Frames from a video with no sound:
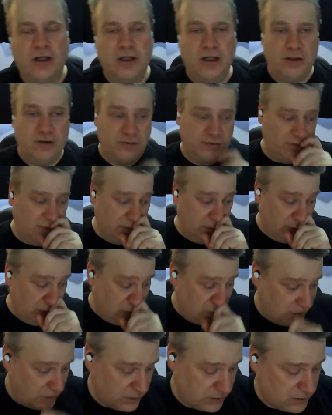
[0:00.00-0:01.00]
these
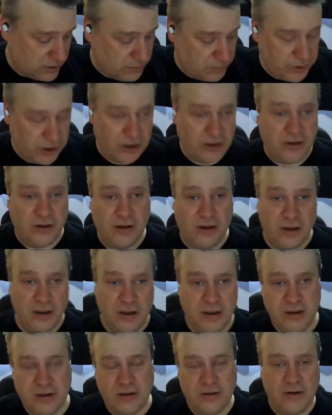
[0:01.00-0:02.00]
compared to the
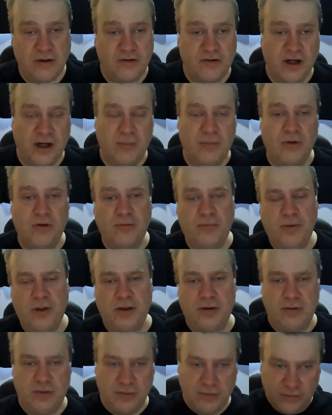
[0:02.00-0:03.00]
Jabras being